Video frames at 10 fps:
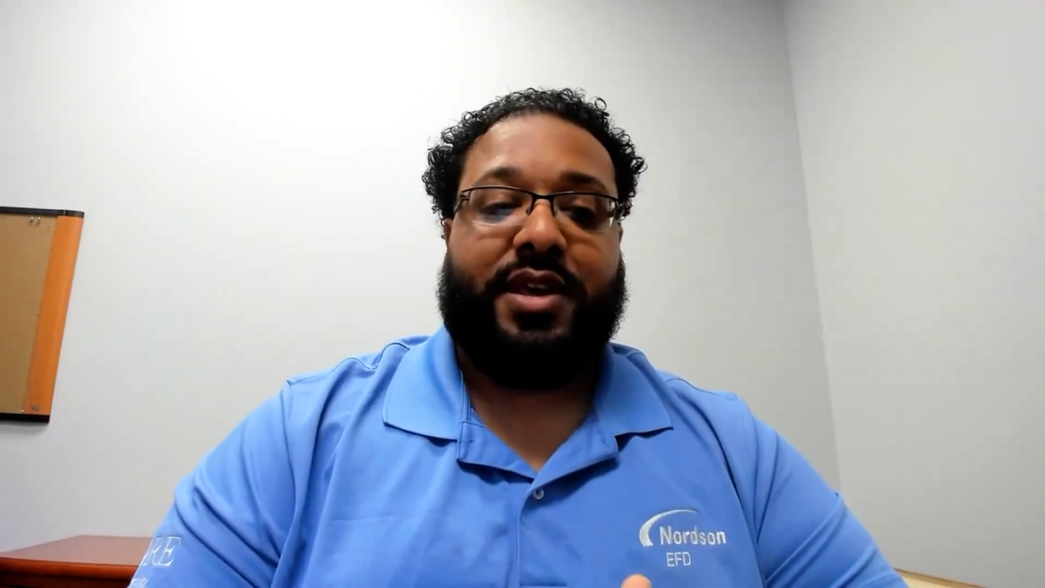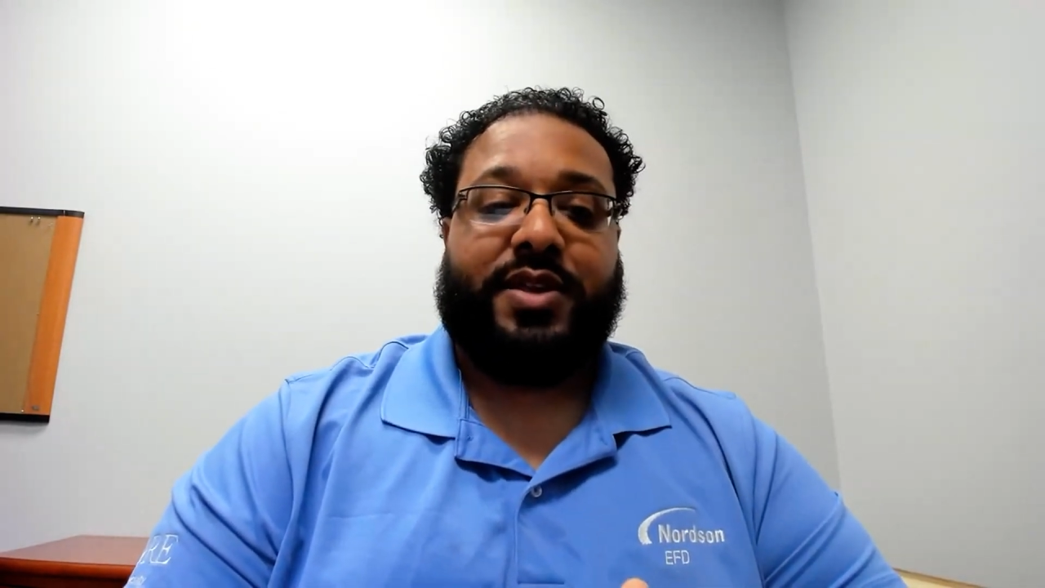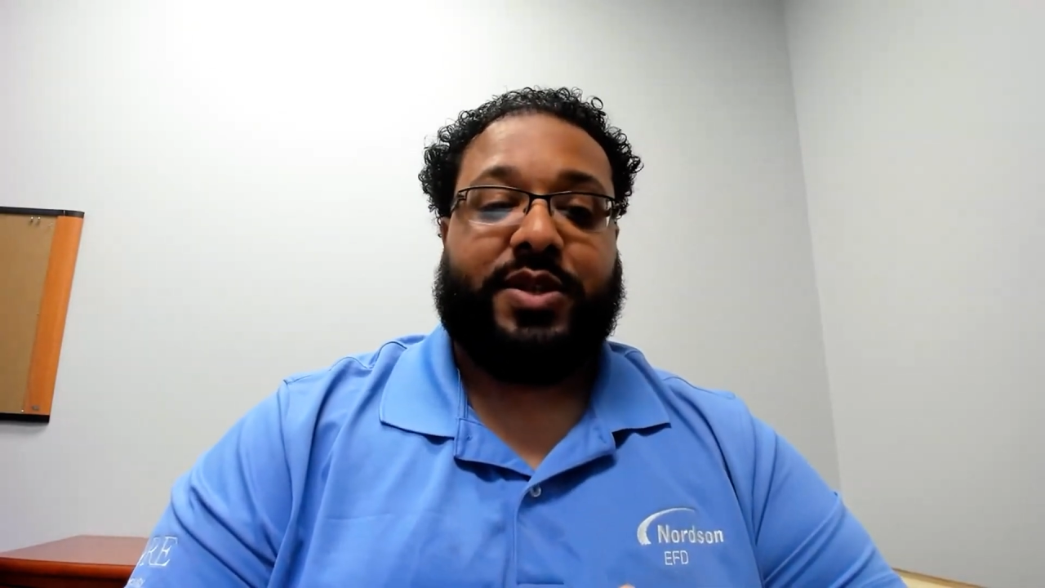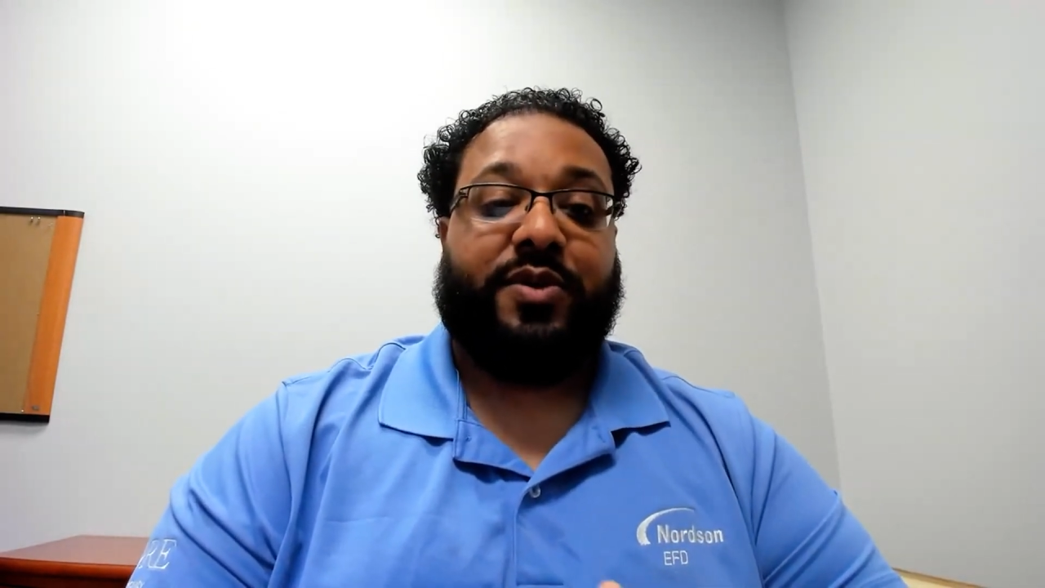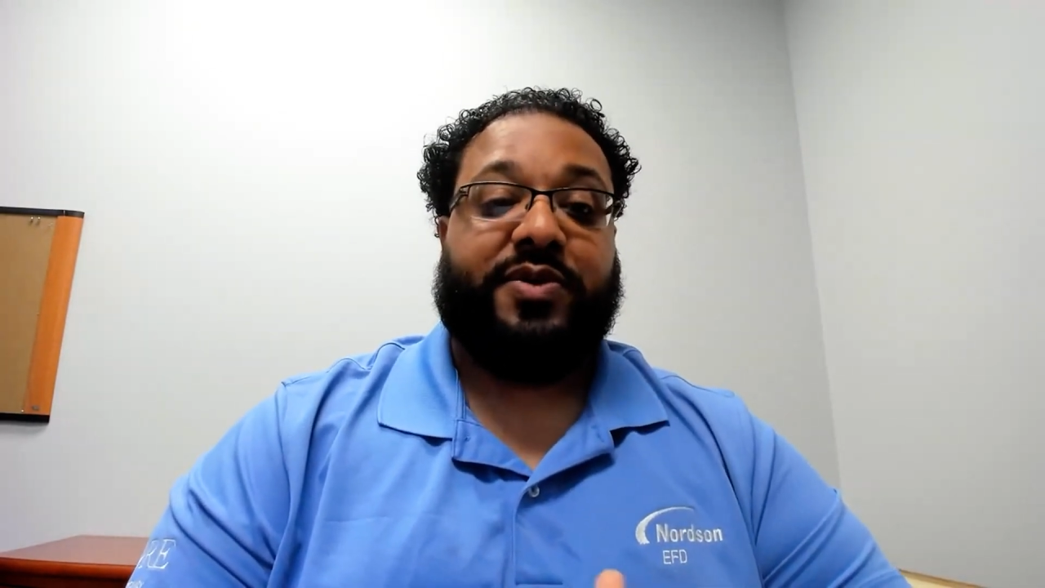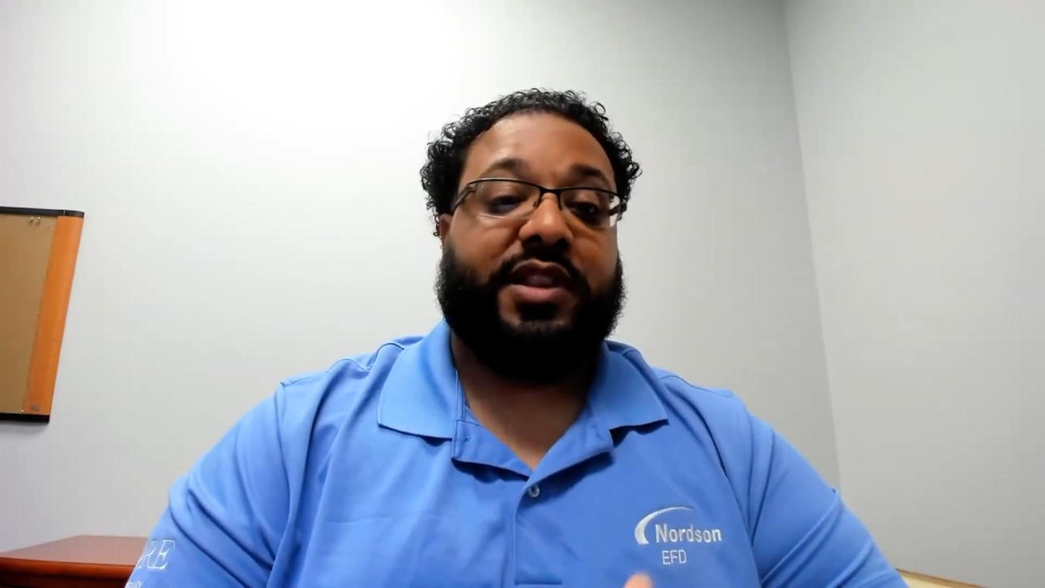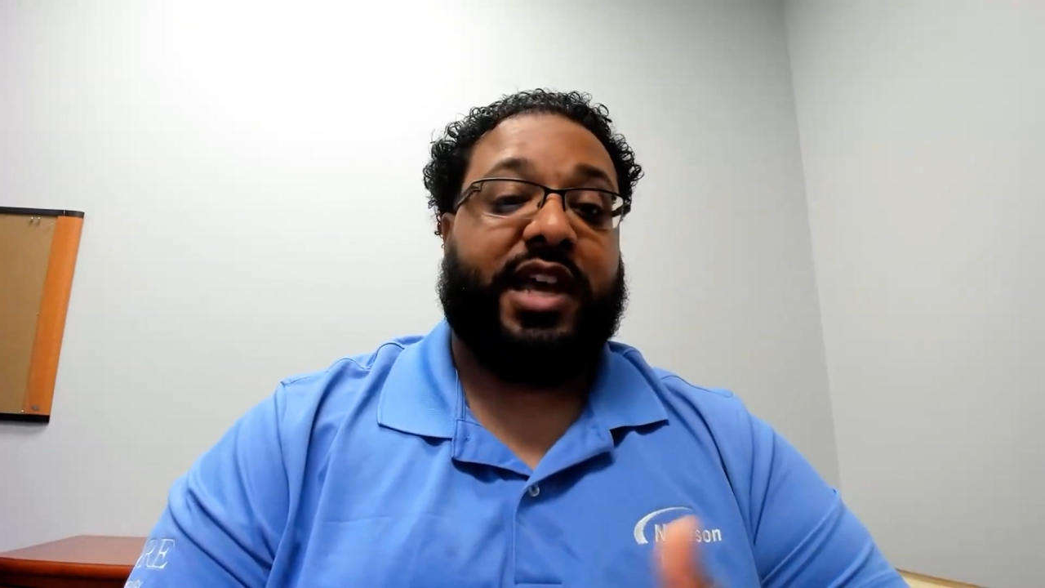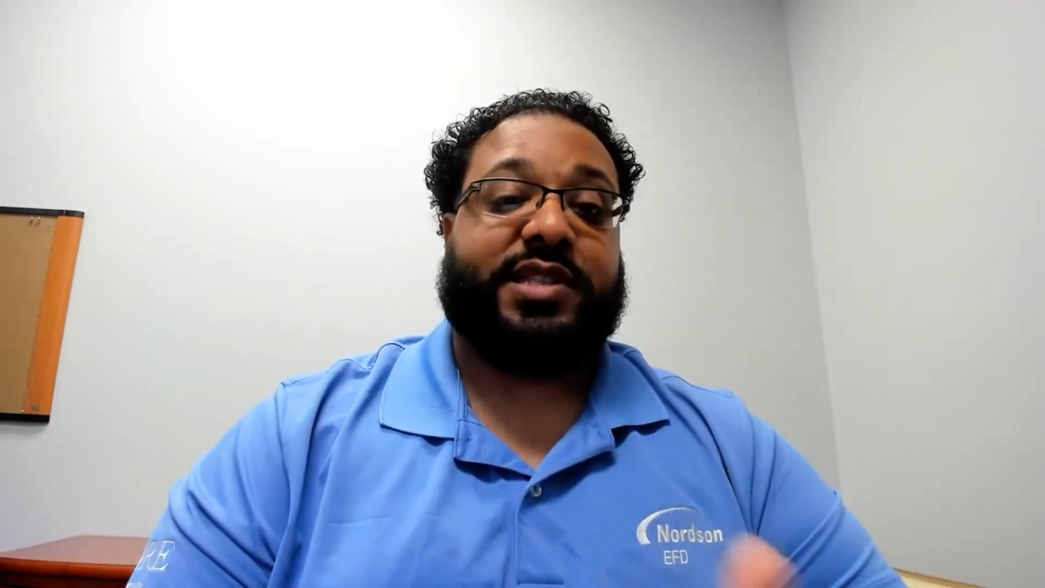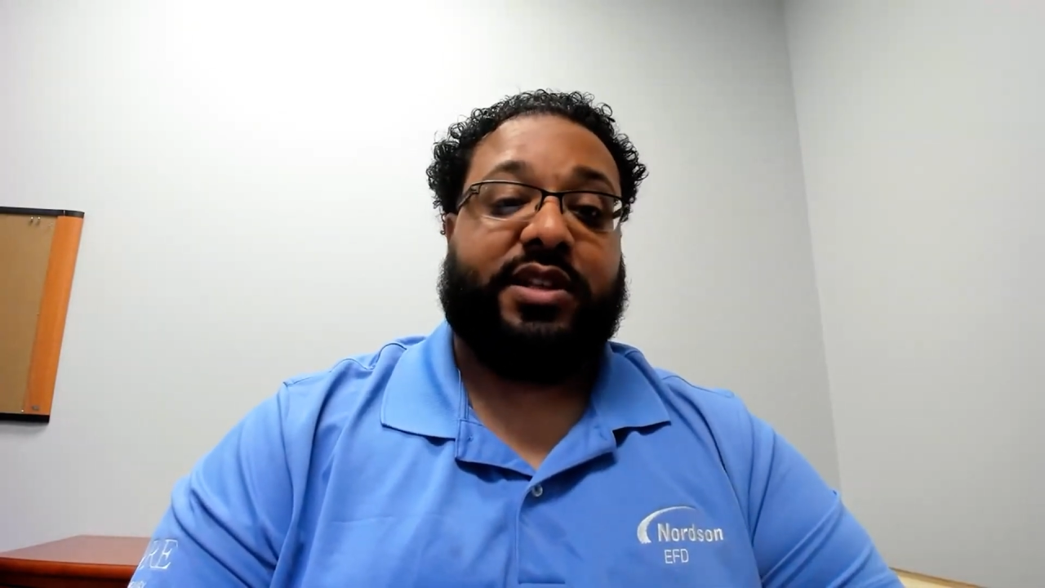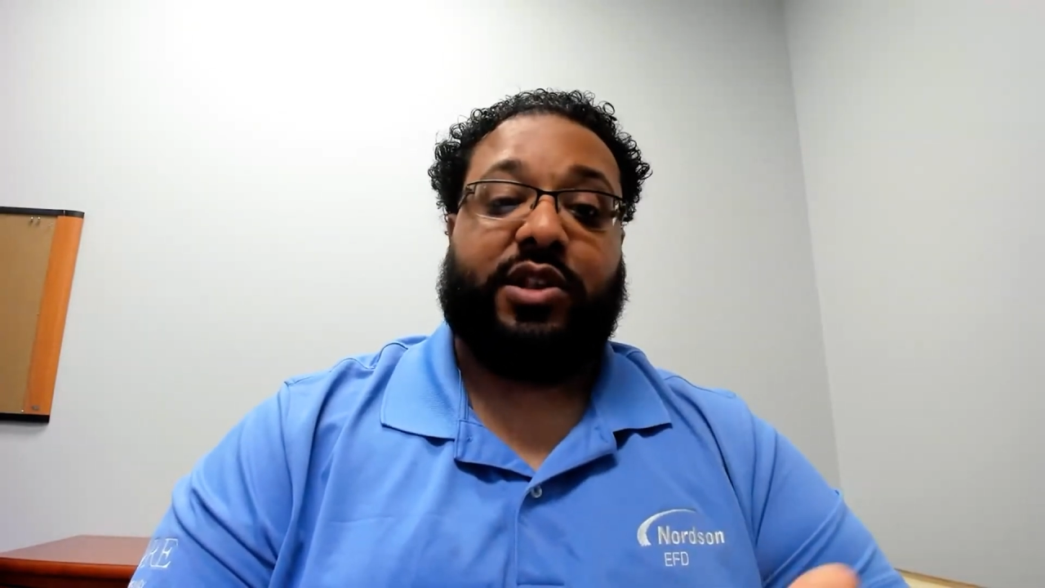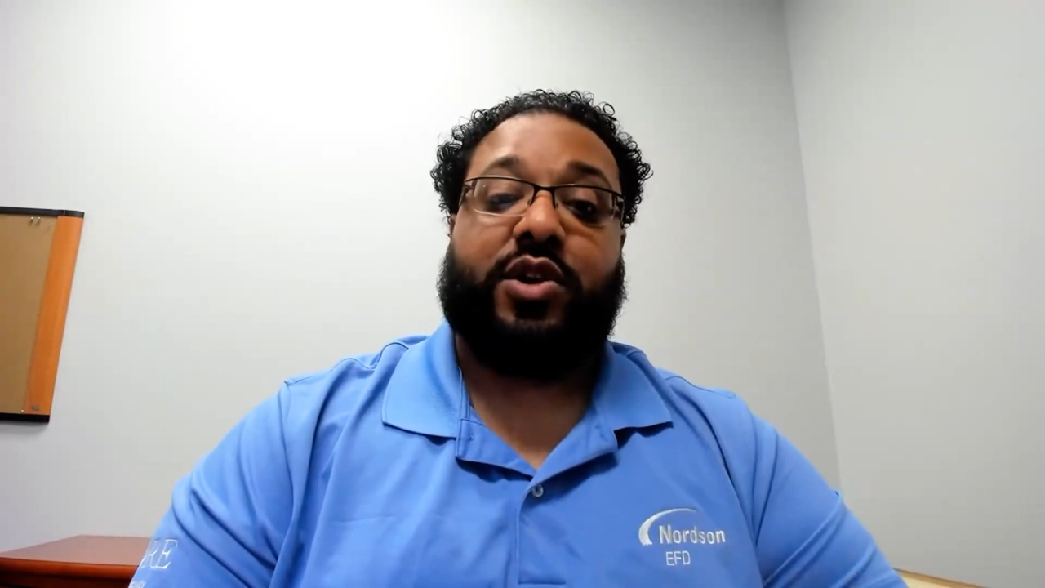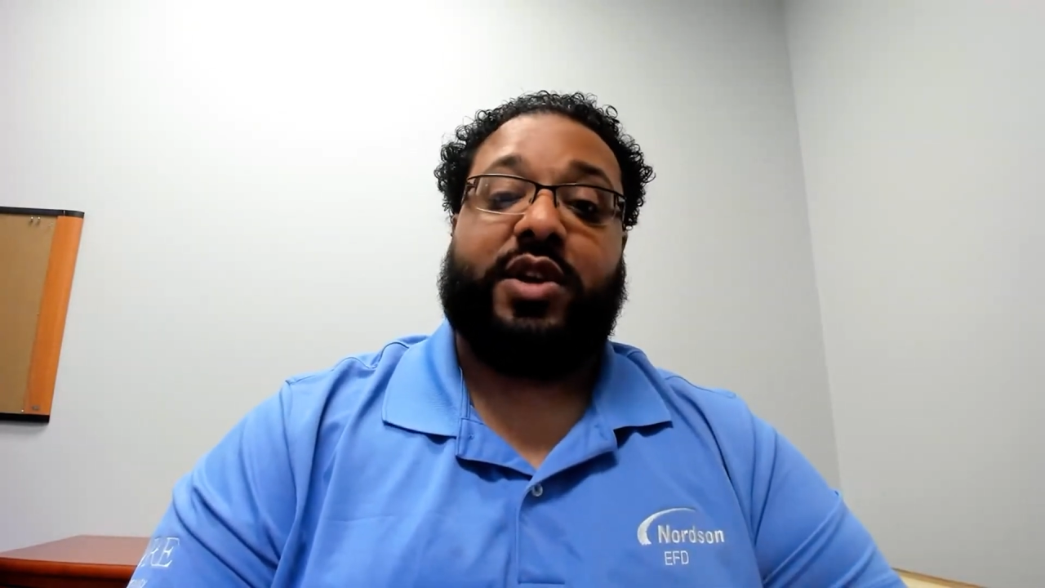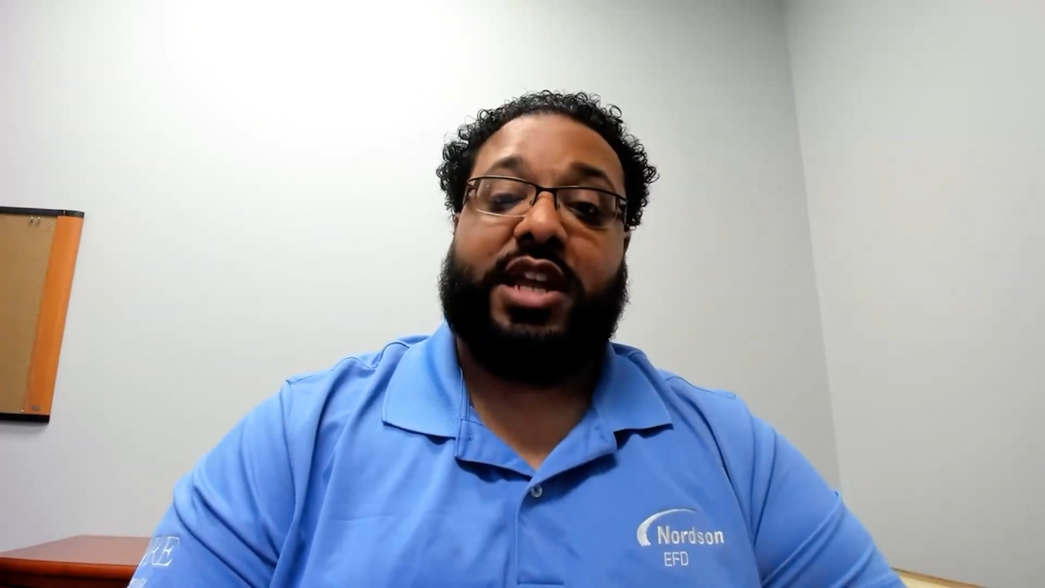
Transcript: So the lesson learned